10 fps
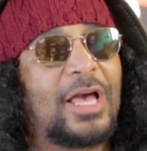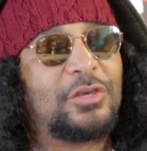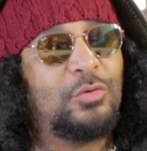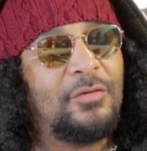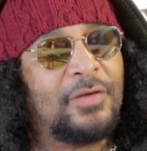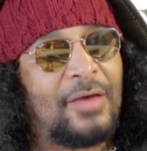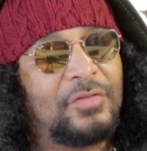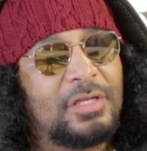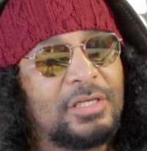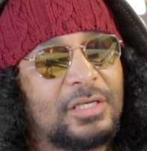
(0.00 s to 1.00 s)
like you even have
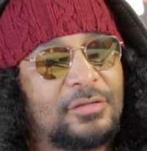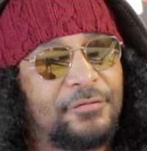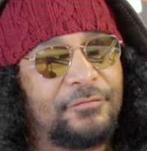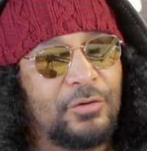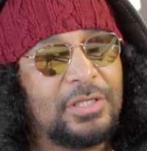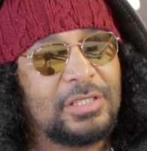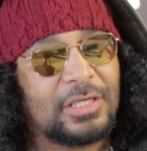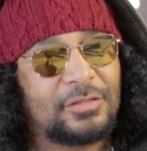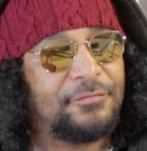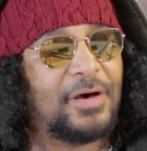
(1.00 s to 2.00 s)
to really
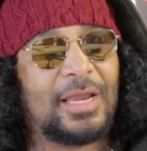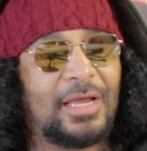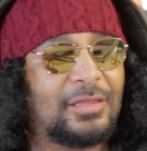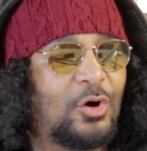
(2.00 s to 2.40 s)
justify that,